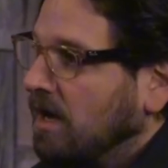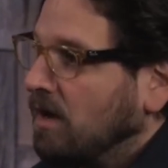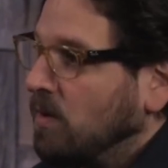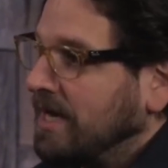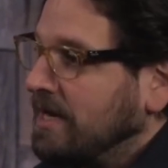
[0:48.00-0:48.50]

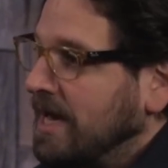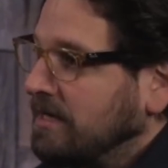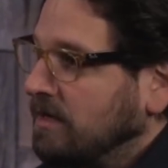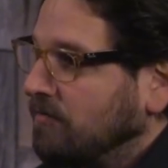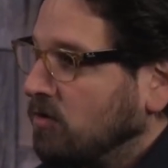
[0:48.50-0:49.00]
when
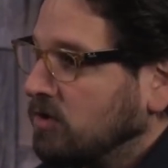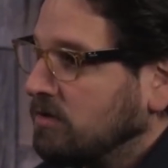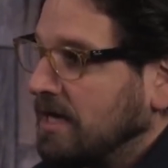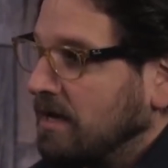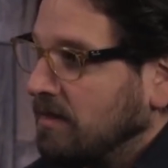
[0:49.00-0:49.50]
connecting
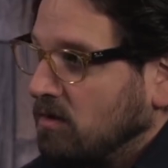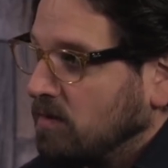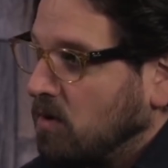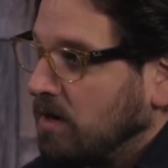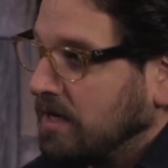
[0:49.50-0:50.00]
first, second,
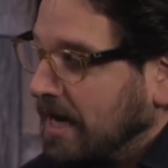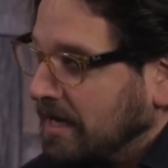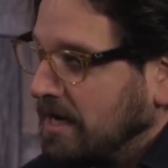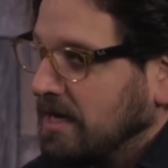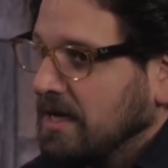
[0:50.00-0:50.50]
third party
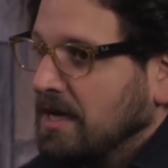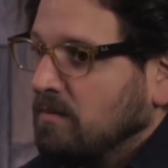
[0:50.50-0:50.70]
data.